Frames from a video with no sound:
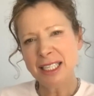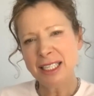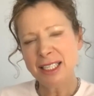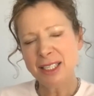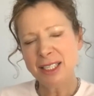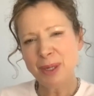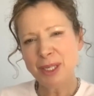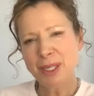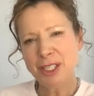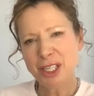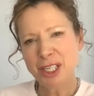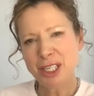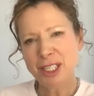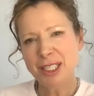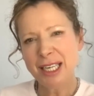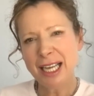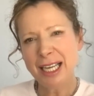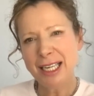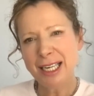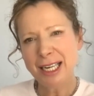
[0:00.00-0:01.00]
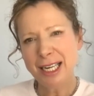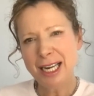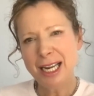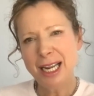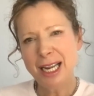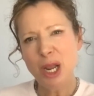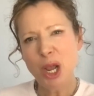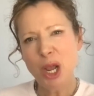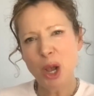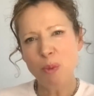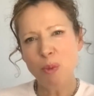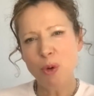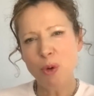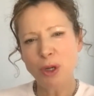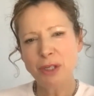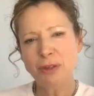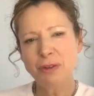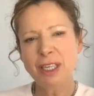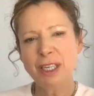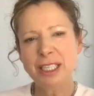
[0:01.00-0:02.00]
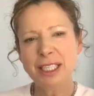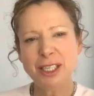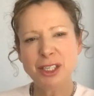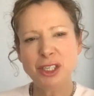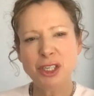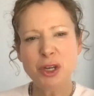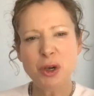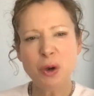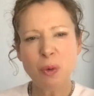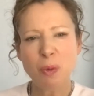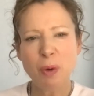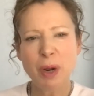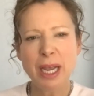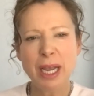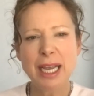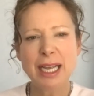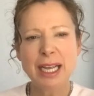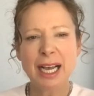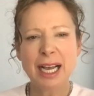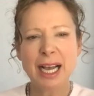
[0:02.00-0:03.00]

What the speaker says: this question is likely more directed your way.